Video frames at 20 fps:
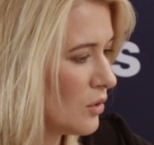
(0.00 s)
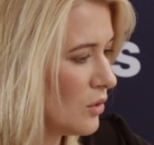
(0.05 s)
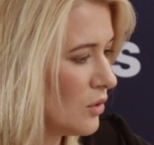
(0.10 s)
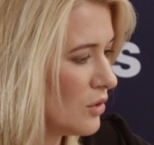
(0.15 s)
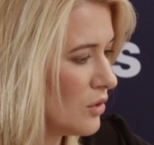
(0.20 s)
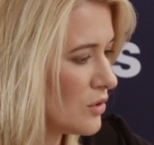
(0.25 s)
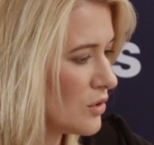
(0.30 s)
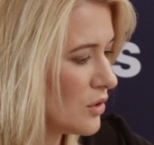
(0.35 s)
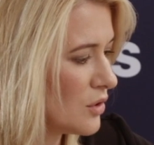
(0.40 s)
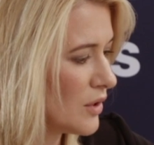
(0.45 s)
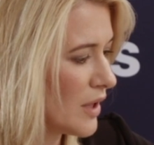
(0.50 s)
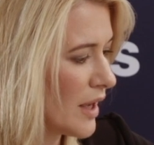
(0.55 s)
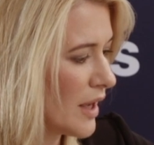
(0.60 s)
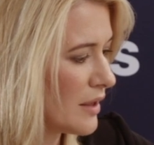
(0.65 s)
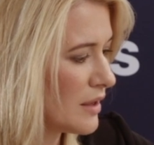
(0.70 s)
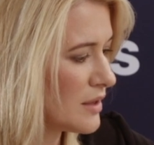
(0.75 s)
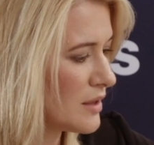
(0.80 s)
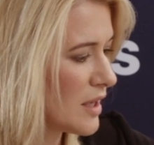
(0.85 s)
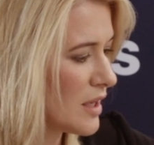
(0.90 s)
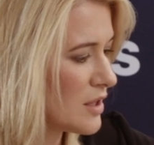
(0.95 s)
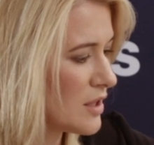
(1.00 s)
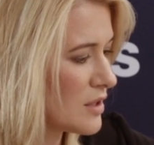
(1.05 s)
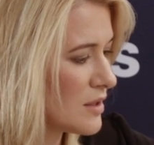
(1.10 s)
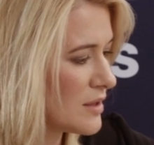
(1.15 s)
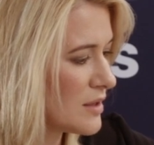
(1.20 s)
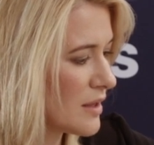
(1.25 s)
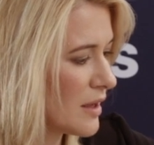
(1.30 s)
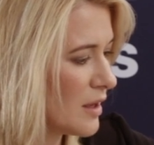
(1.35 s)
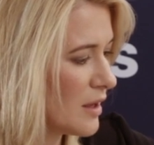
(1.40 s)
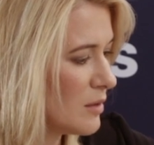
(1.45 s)
You can do
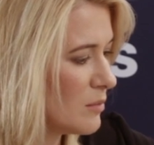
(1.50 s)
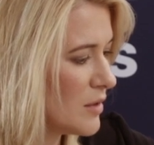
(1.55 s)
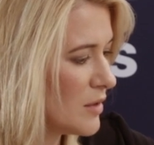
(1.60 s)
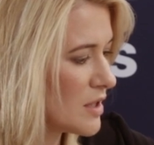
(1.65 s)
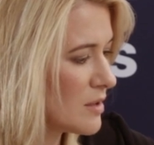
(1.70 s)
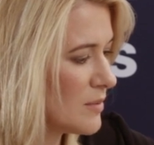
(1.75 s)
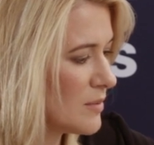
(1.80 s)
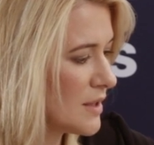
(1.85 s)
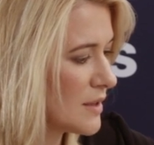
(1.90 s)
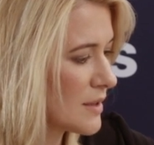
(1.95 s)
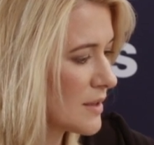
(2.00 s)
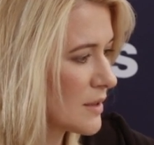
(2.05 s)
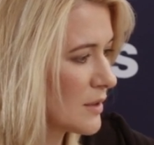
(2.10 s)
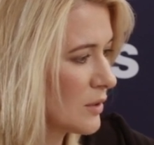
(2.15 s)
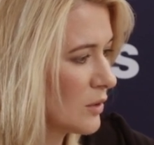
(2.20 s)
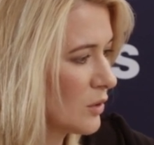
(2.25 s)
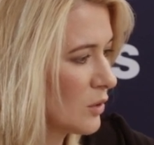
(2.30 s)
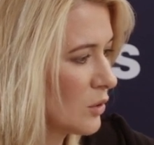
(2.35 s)
annotations and measurements.